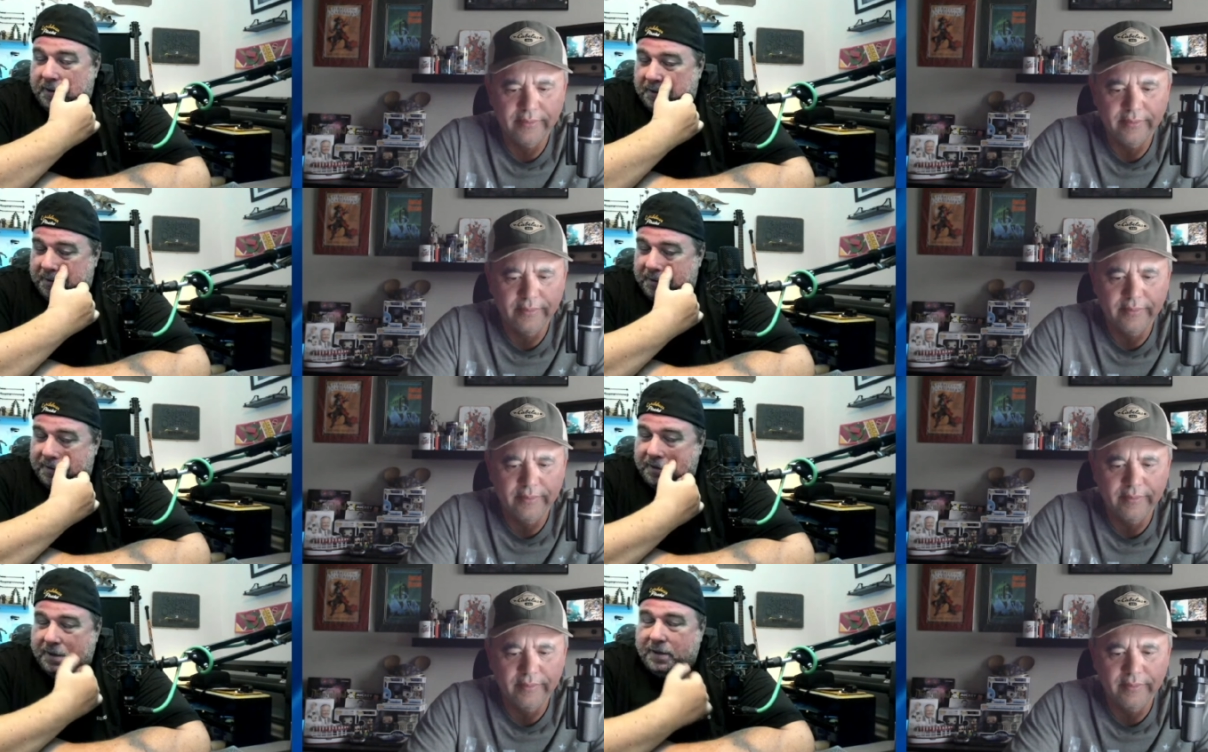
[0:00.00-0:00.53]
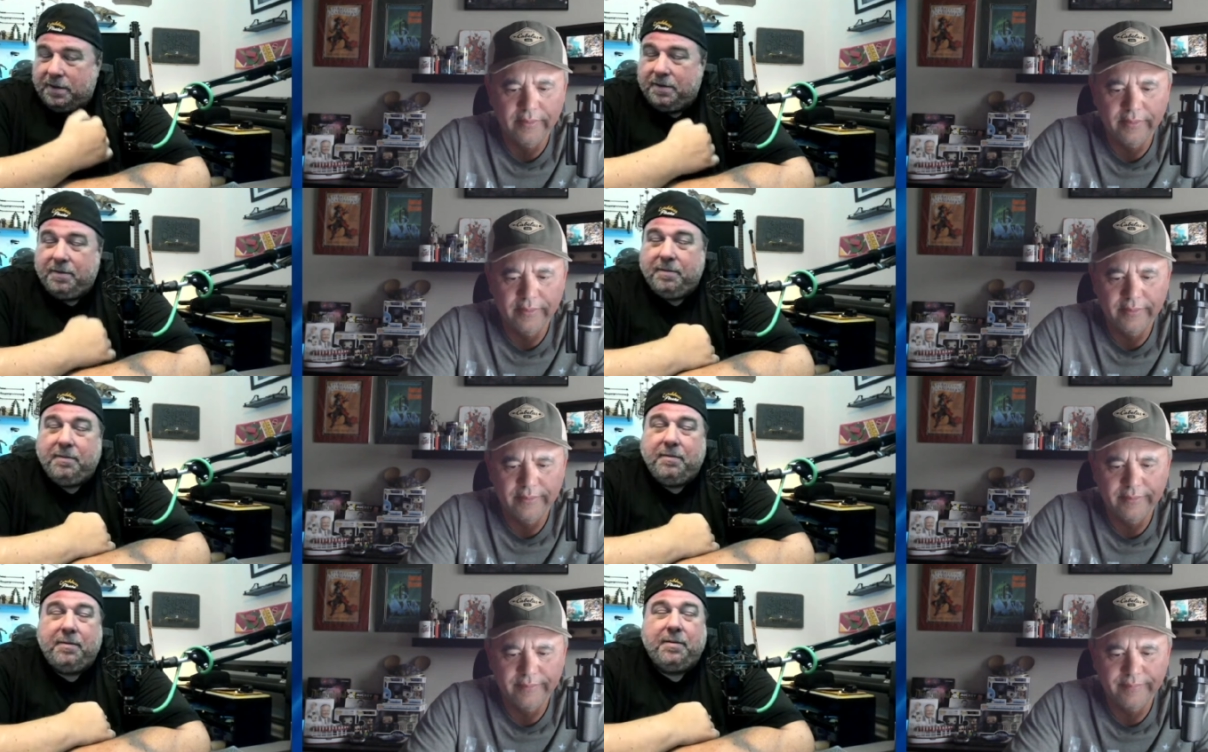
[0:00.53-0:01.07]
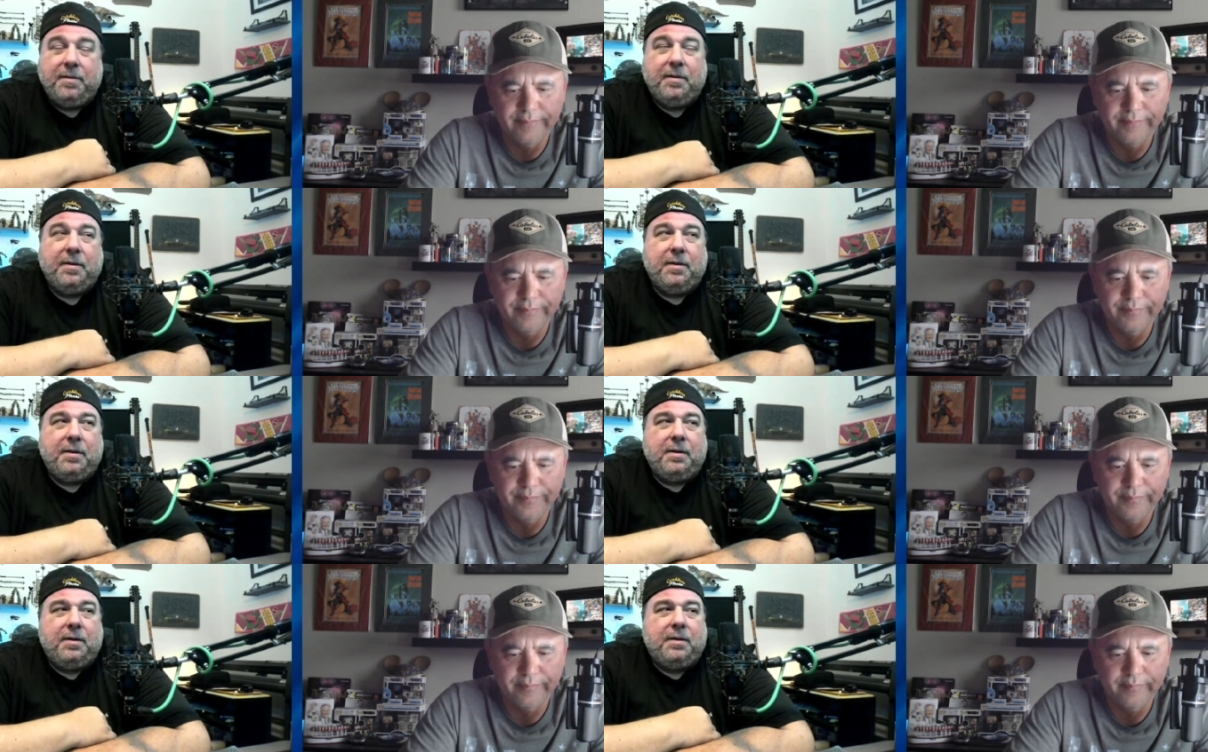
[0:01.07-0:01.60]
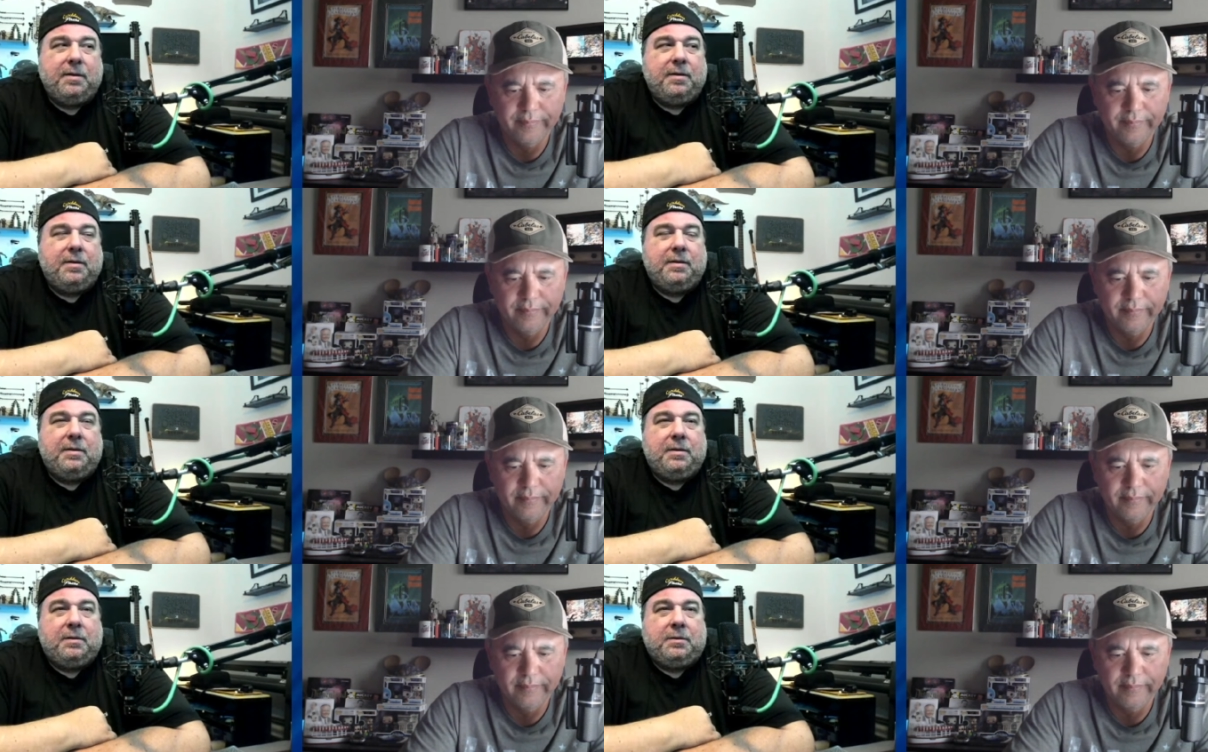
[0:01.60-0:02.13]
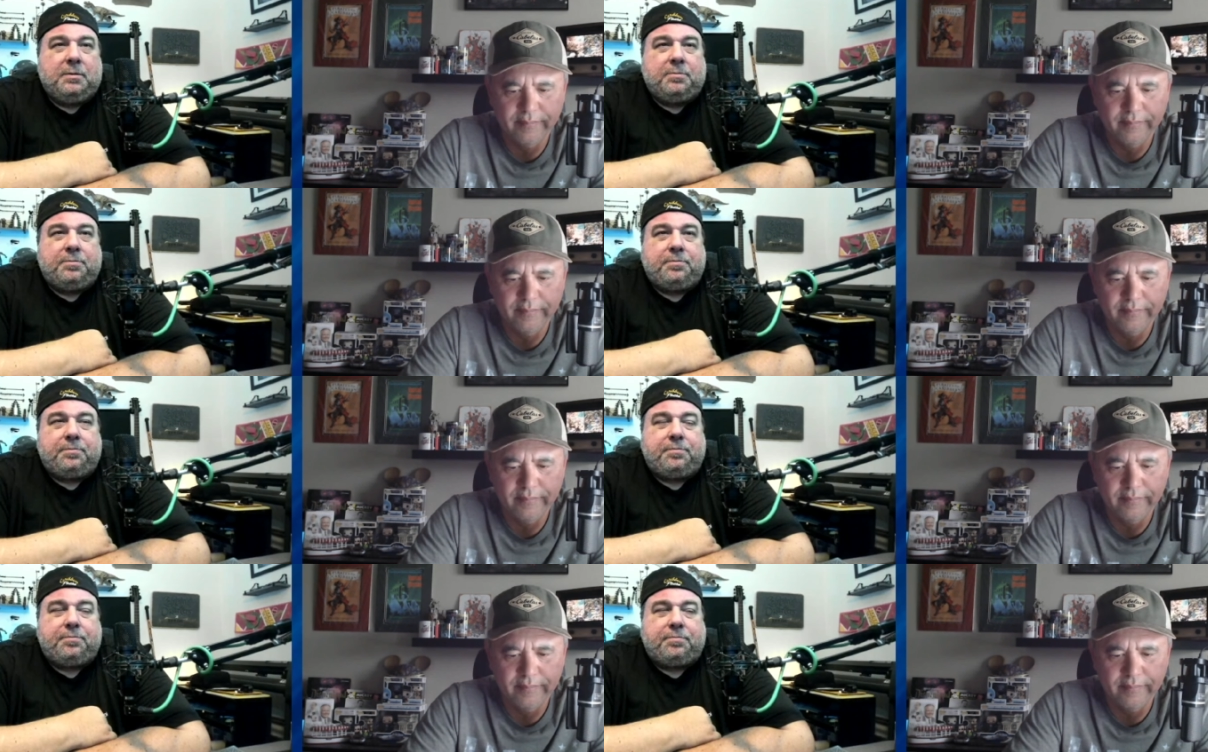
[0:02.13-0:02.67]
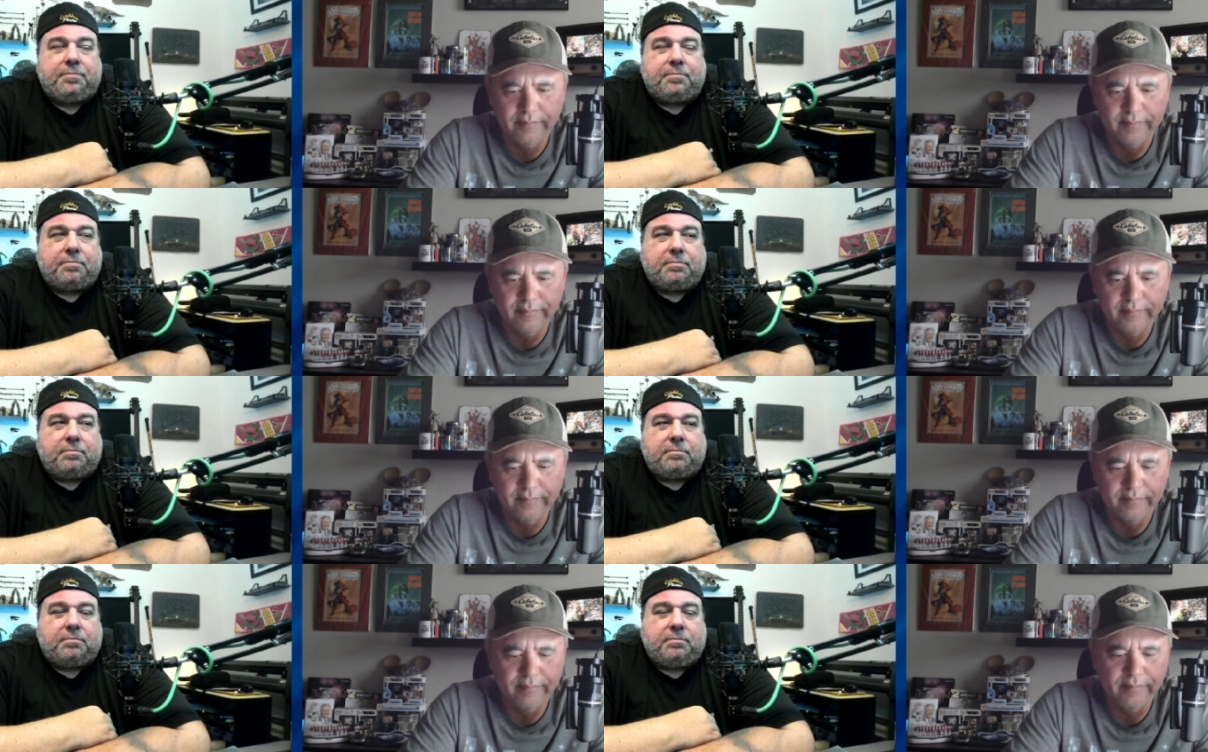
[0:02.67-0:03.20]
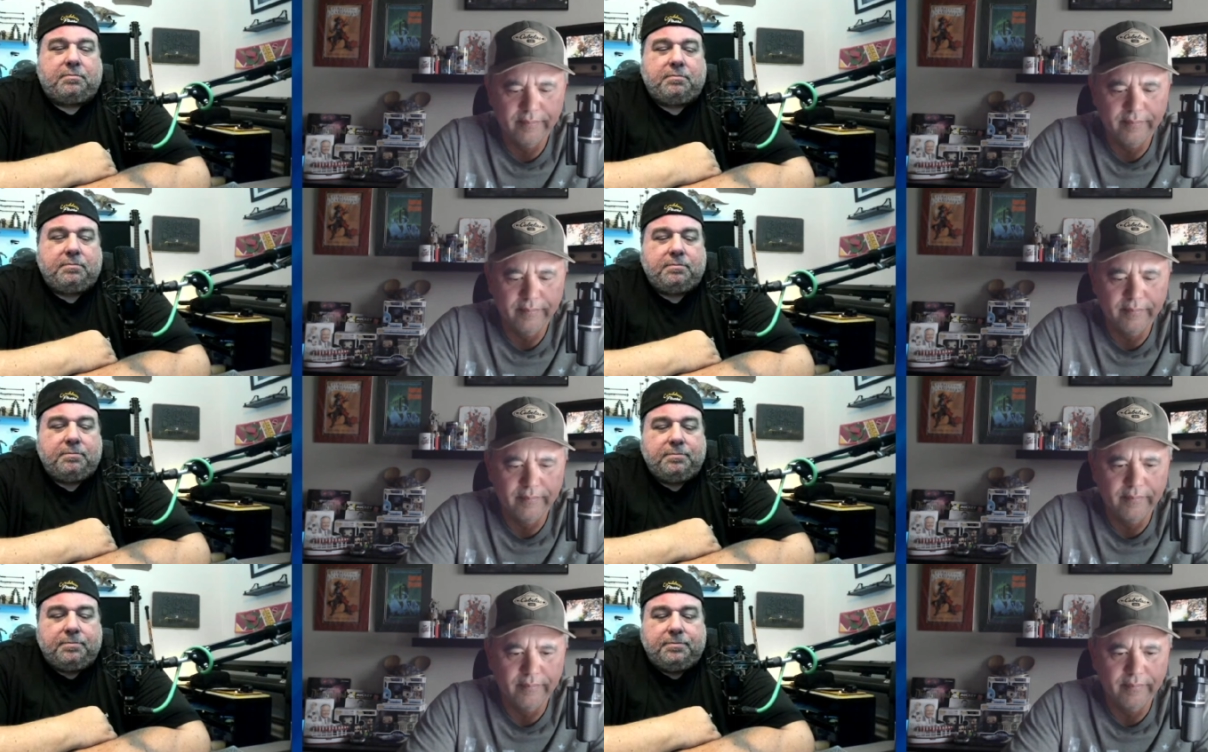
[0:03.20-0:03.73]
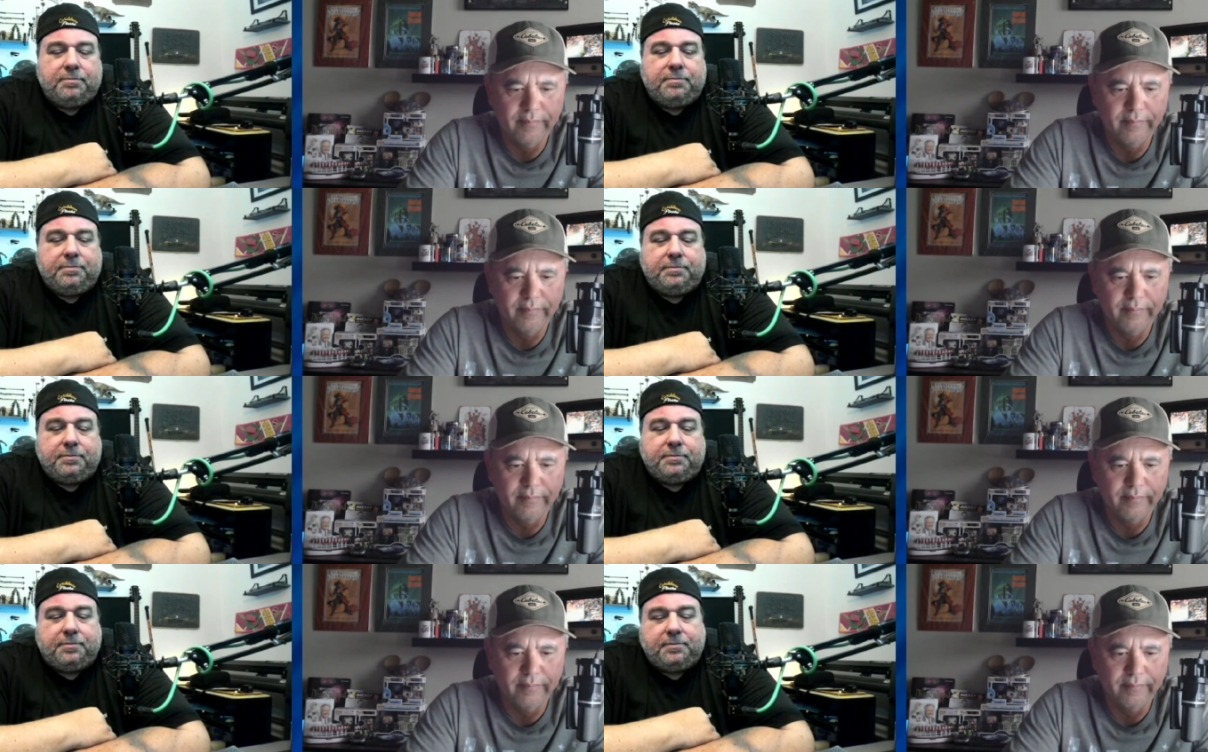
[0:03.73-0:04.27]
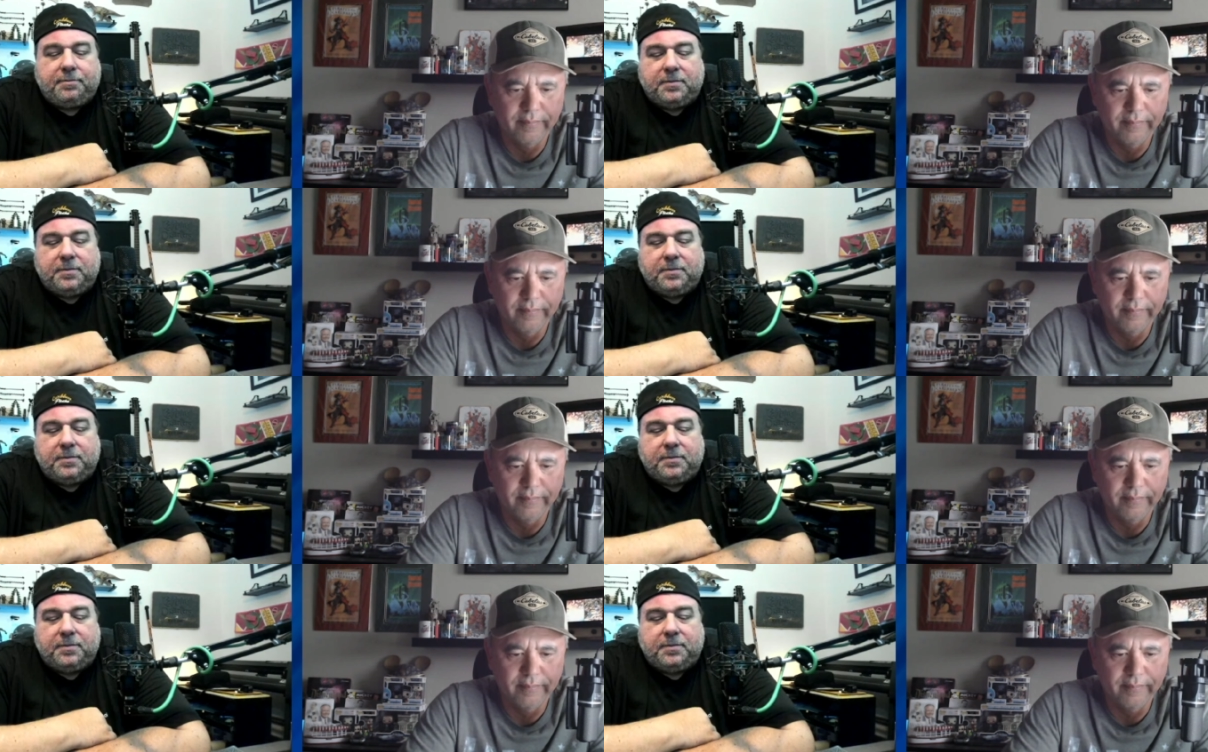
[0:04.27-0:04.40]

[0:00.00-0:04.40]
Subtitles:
Nothing is said.